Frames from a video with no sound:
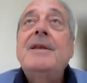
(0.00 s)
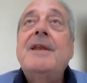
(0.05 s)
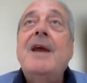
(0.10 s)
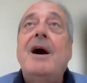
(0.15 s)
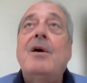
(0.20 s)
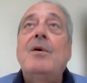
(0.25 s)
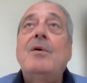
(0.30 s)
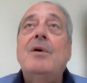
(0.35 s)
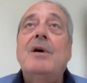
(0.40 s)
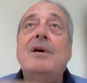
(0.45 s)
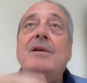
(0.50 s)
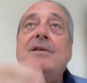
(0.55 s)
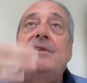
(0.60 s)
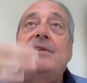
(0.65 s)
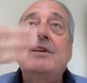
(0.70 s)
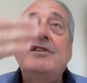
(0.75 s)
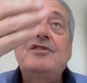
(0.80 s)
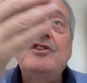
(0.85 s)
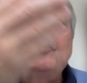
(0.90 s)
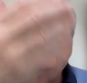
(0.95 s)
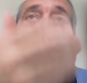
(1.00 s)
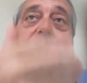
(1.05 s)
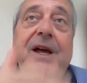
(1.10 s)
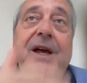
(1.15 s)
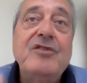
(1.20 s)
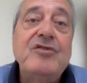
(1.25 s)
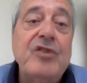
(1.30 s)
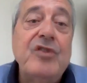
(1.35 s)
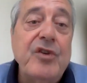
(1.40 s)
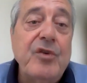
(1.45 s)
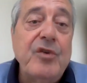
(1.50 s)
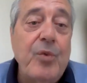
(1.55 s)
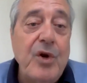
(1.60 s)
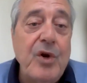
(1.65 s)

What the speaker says: Now, this is based on the